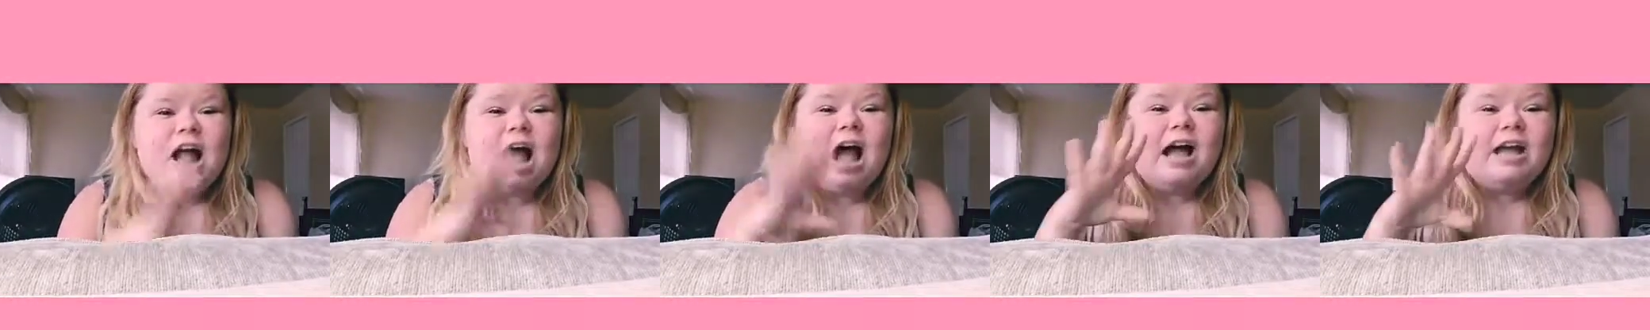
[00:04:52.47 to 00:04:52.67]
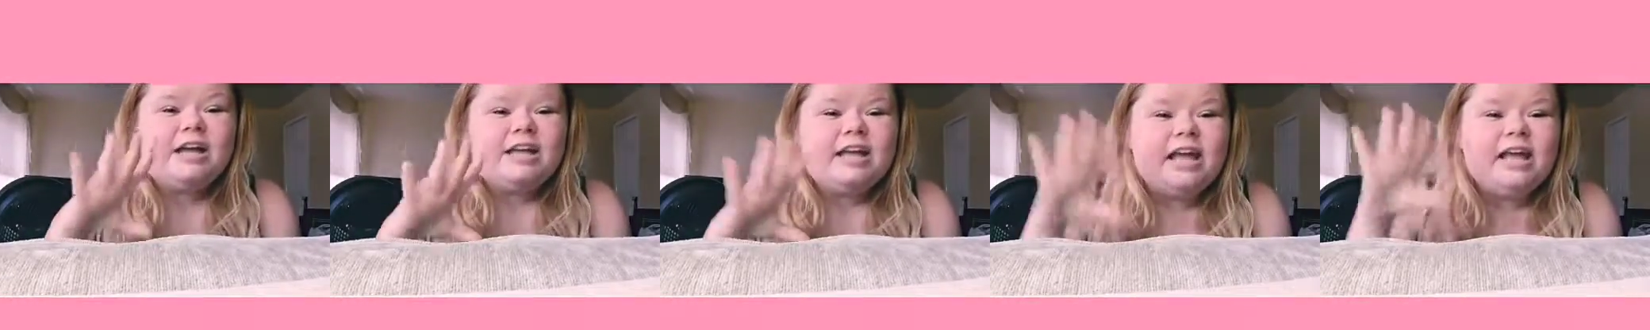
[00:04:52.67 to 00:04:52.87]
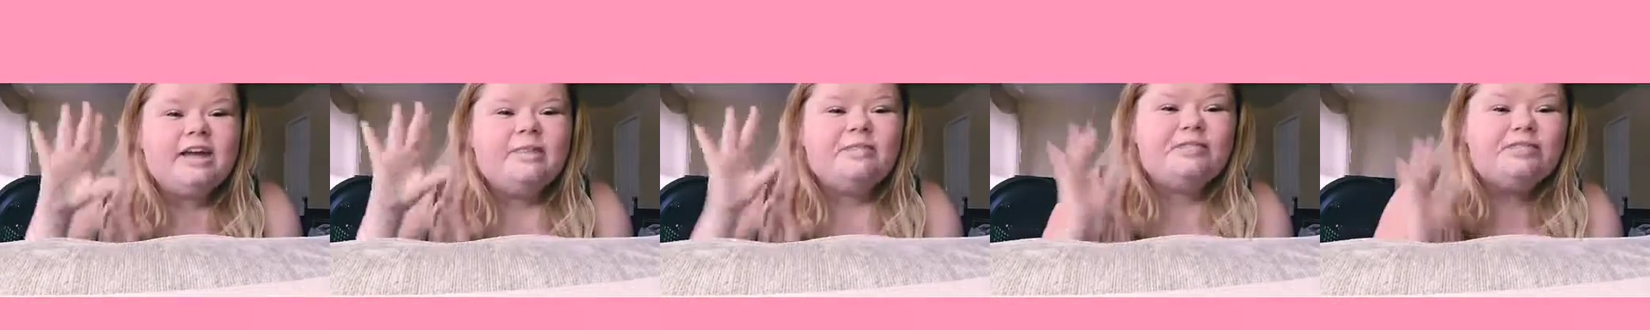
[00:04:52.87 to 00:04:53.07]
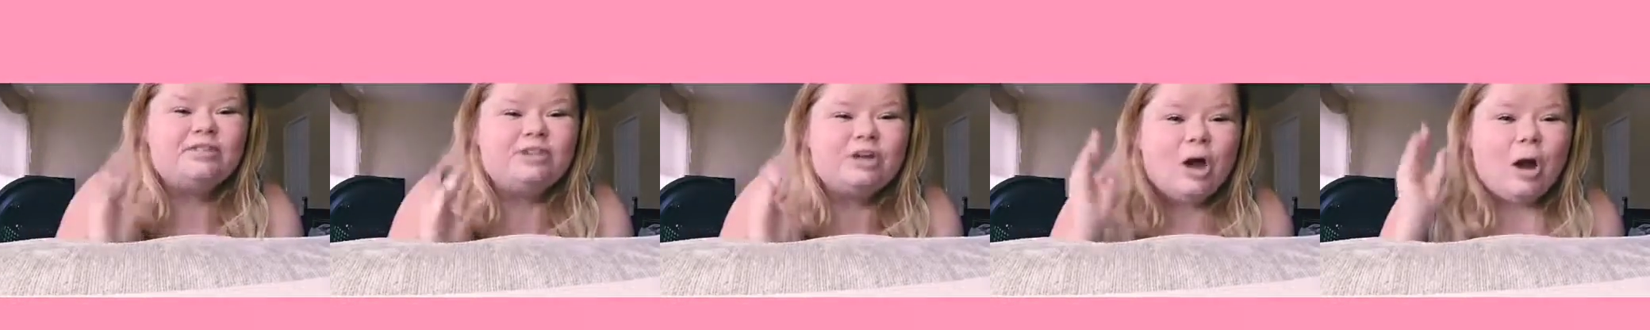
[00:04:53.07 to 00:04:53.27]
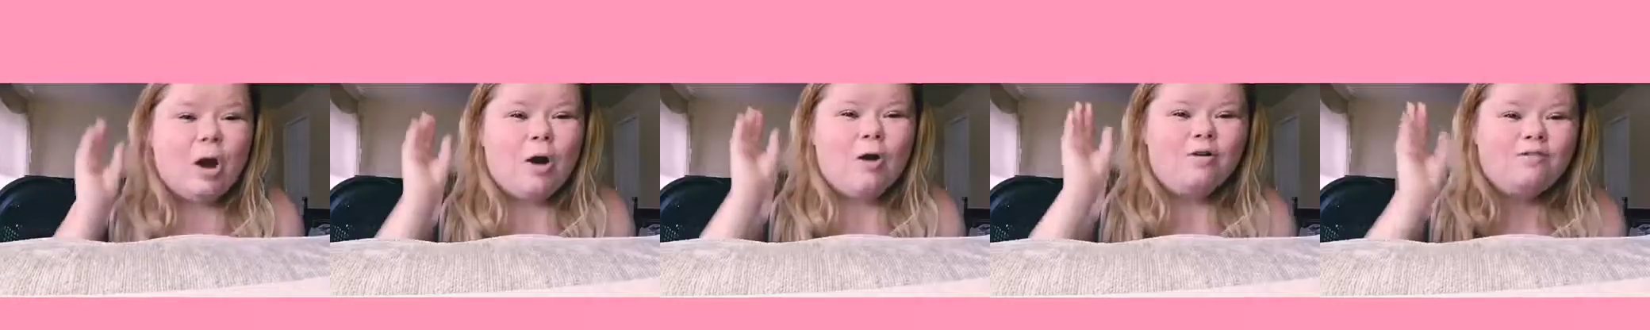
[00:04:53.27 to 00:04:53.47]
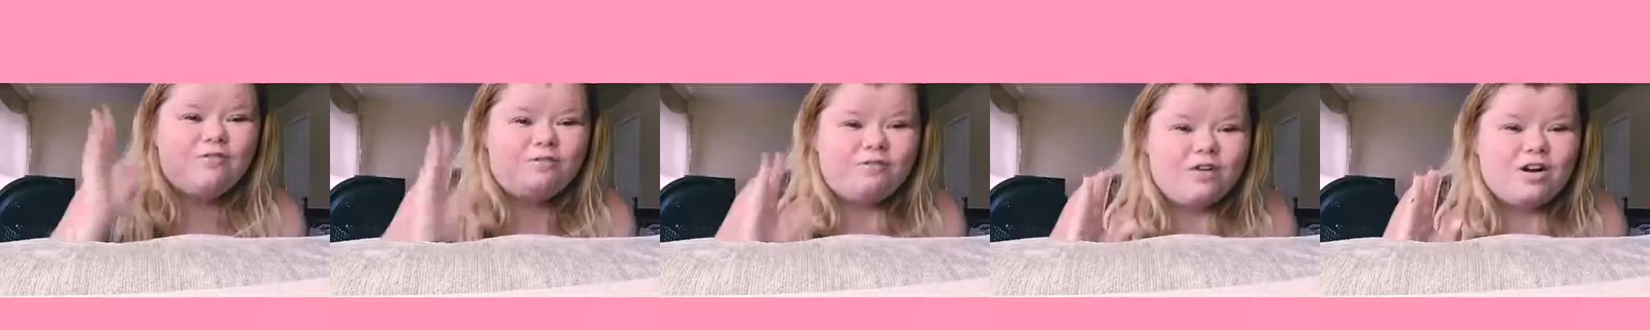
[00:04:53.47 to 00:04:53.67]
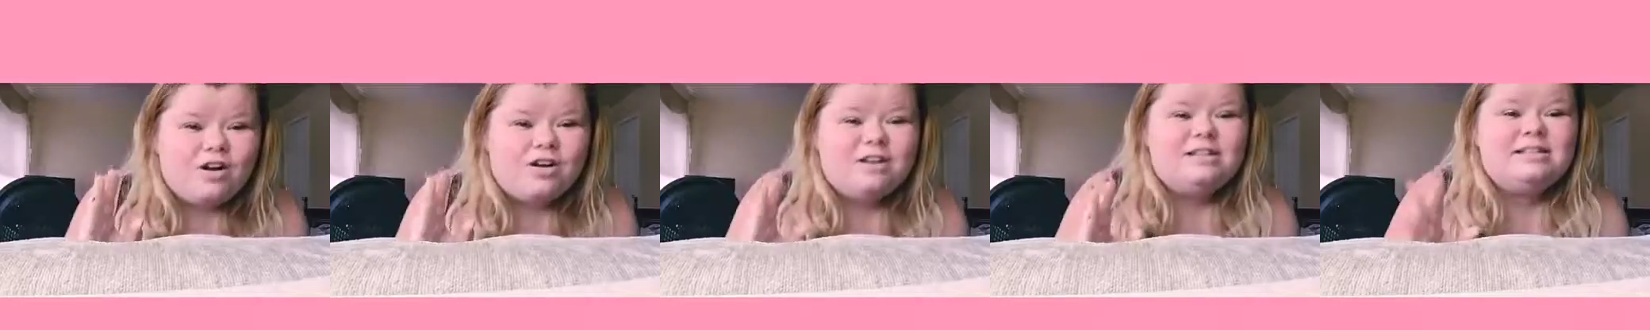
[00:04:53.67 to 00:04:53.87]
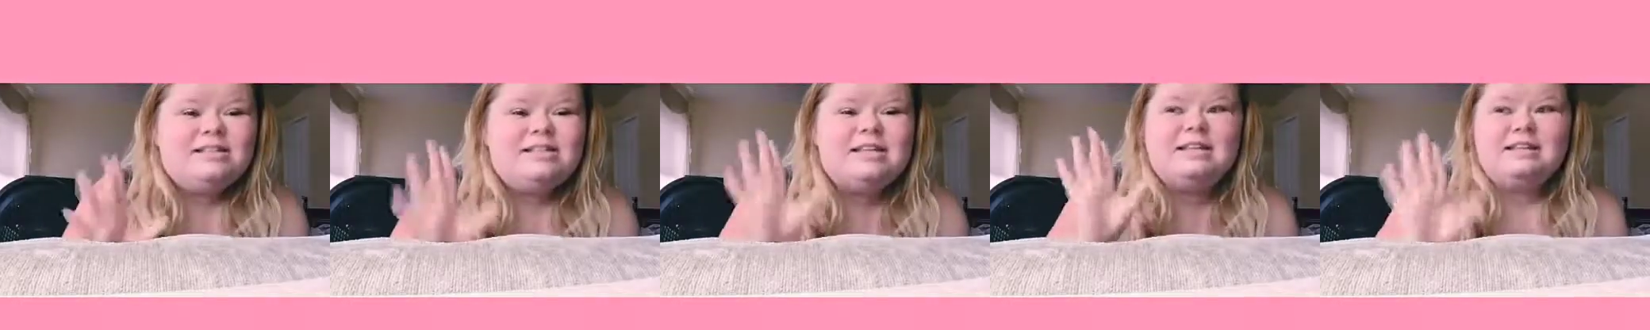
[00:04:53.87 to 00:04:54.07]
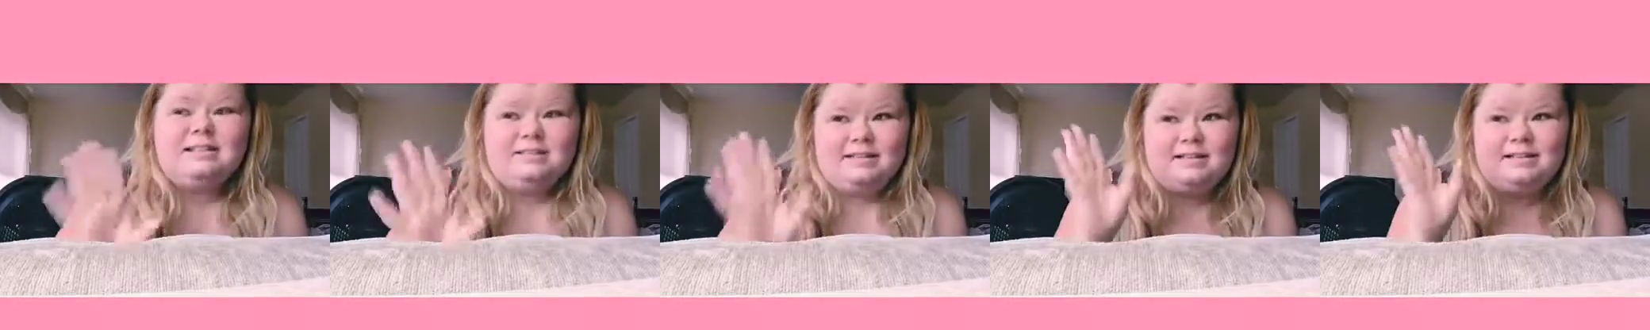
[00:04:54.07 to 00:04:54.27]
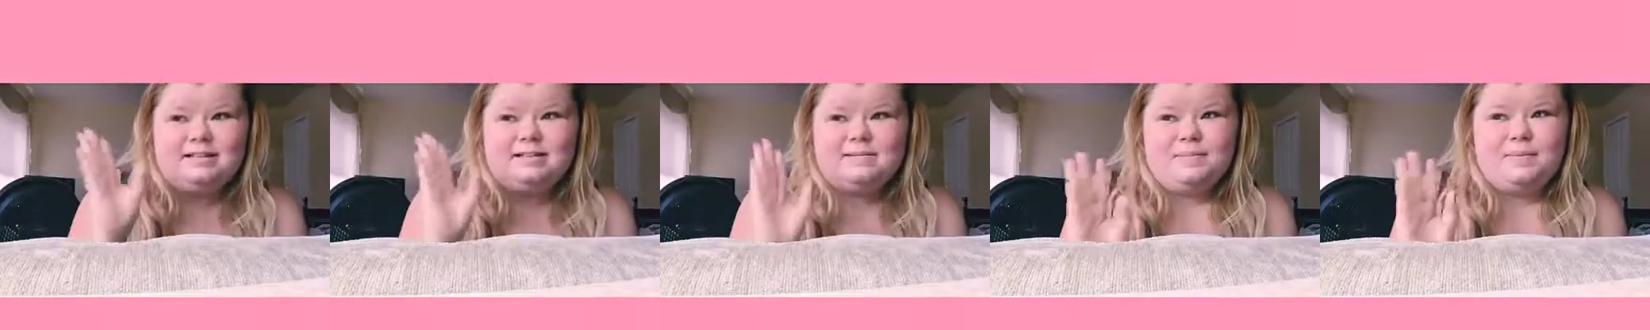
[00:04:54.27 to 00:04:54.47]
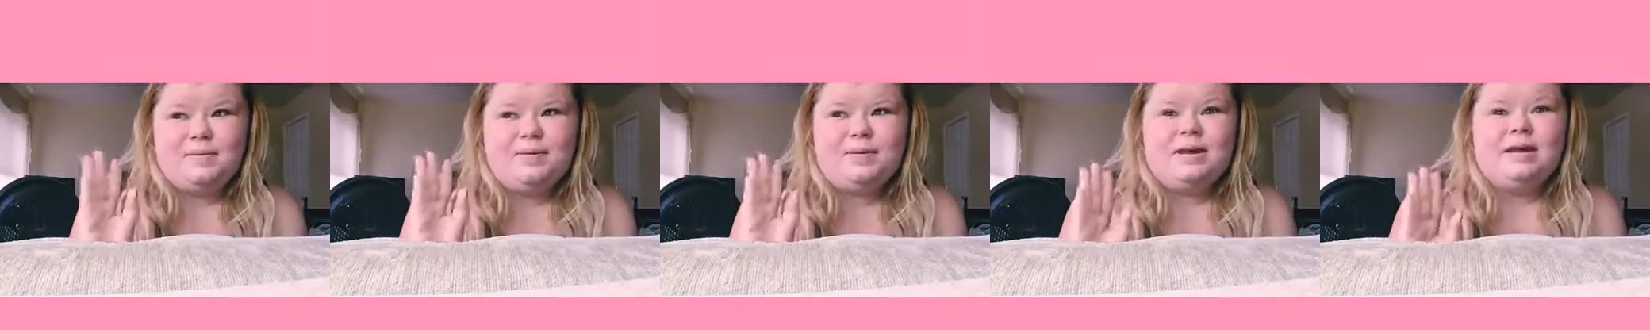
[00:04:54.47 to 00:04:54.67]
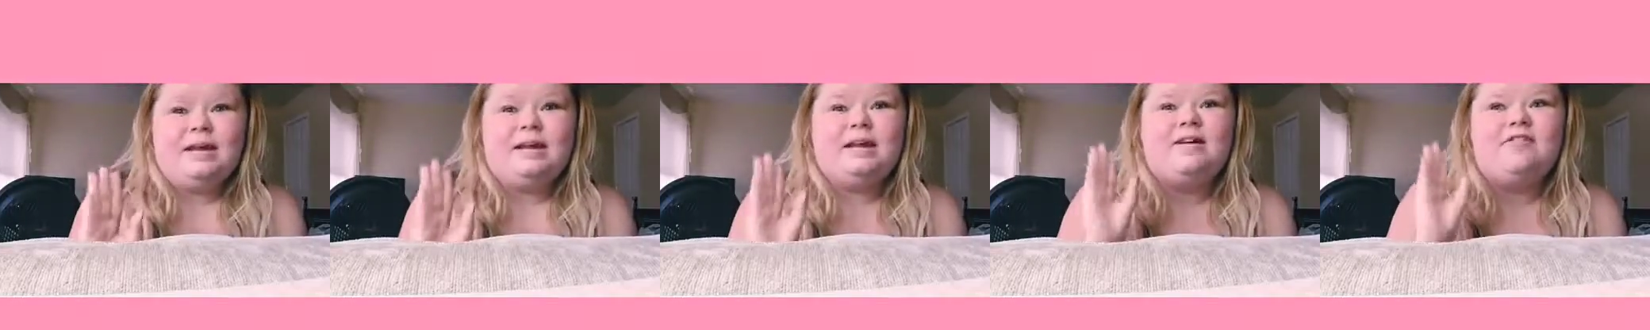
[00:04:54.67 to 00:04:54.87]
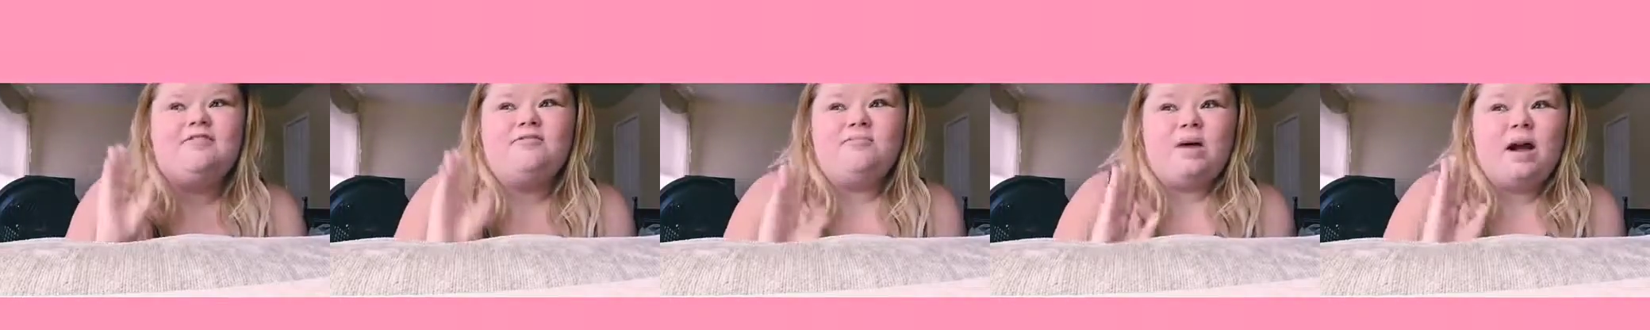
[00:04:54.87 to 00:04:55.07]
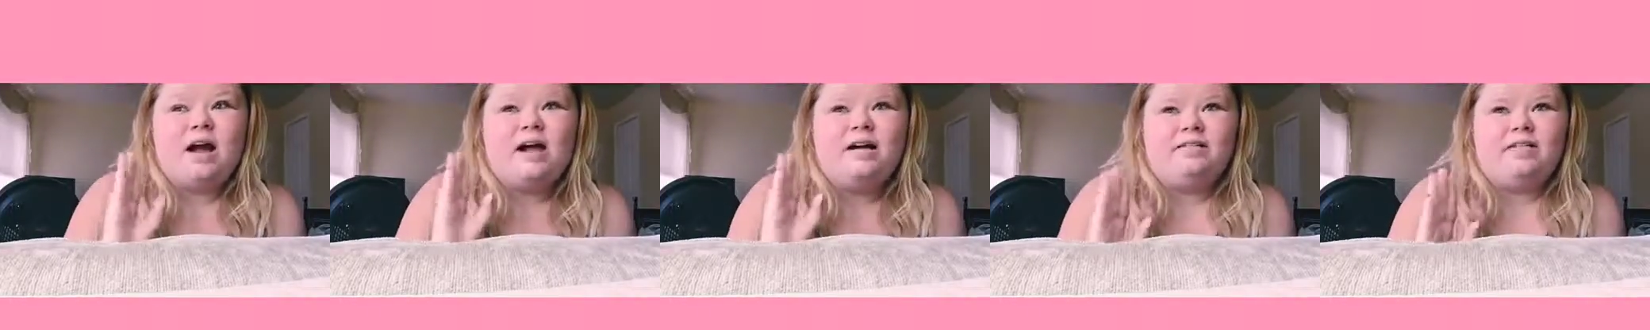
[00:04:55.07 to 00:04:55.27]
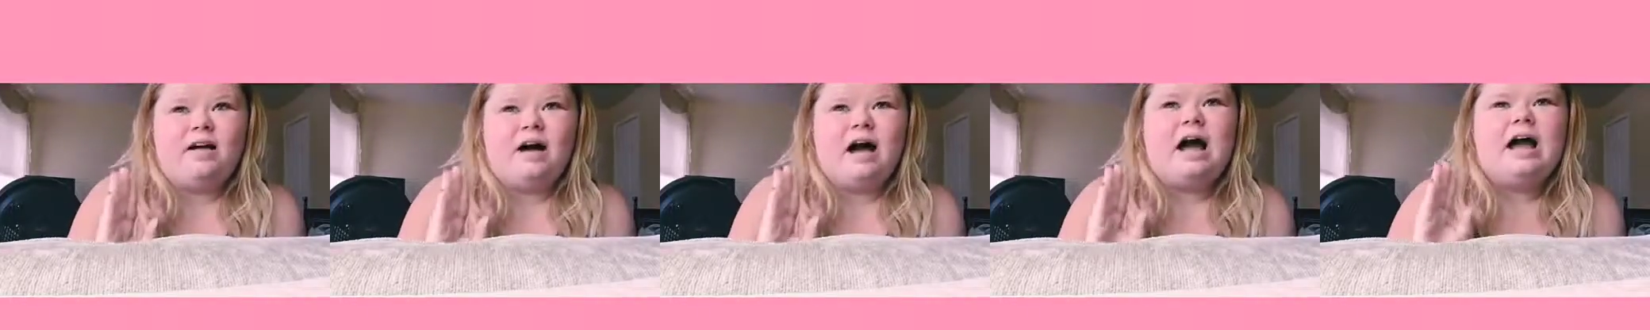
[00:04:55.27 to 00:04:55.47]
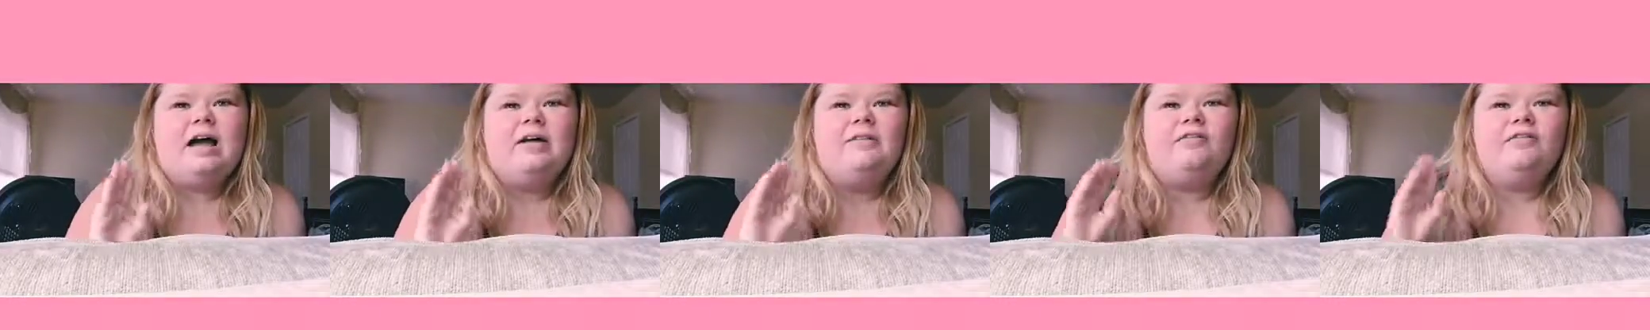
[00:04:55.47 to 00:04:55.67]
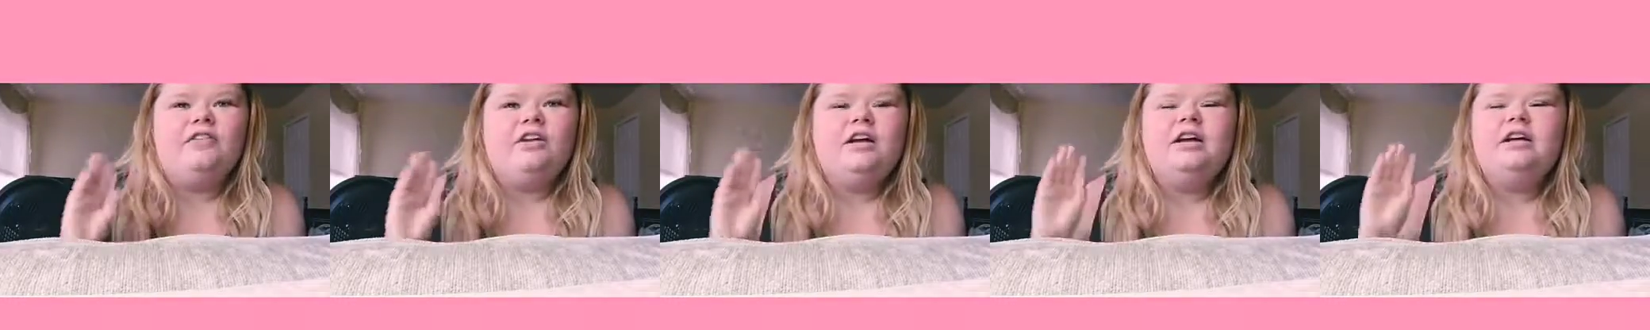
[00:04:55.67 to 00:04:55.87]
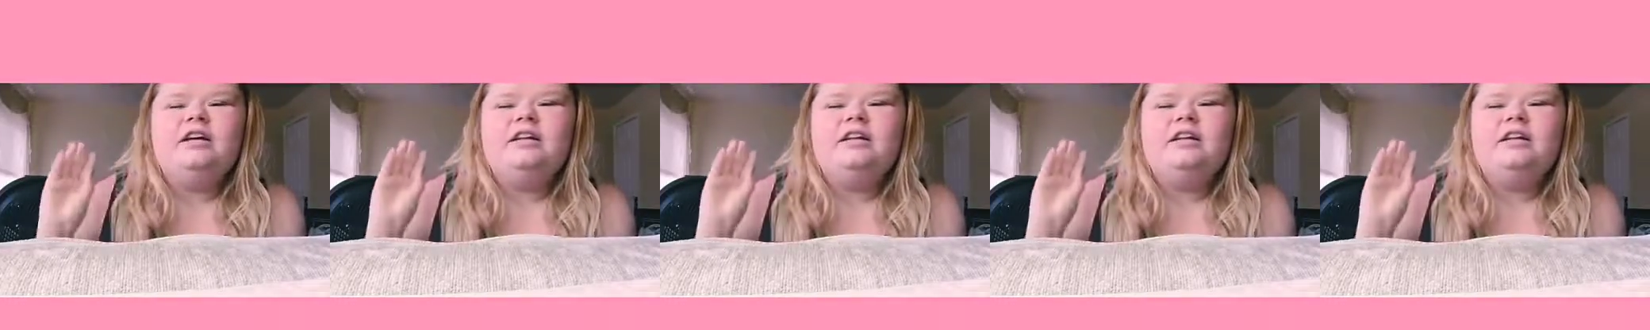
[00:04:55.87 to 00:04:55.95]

I gave no fucks at this point of my life.